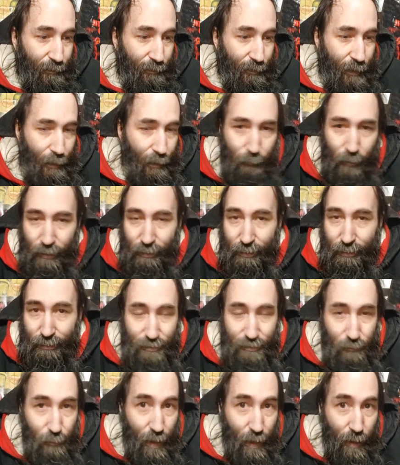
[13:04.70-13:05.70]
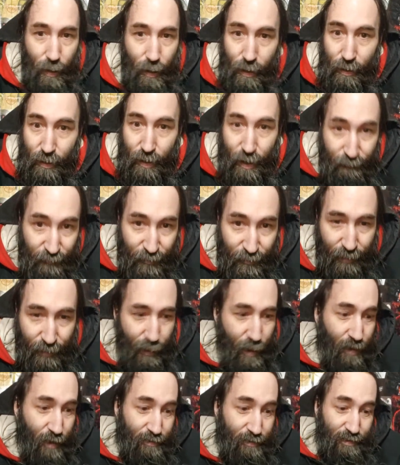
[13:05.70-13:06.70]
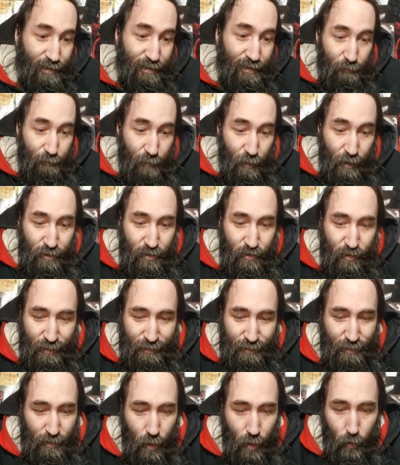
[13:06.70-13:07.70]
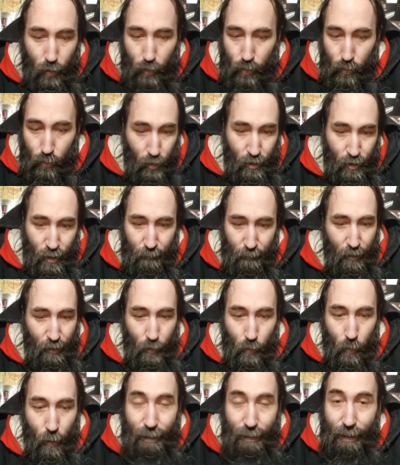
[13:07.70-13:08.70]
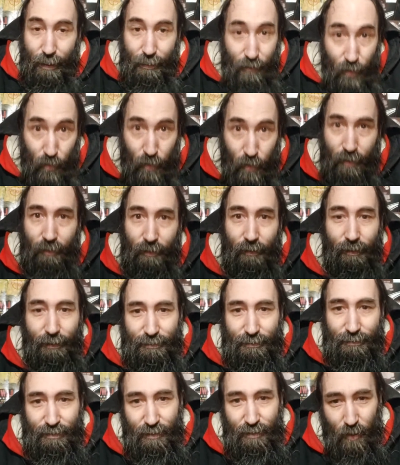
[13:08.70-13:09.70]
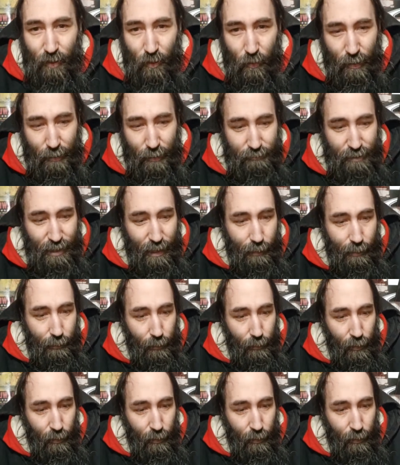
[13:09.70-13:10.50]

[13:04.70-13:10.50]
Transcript: I'm like, it's about art, everything else, partially, so I'm like, why not do one of these? You know what I'm saying?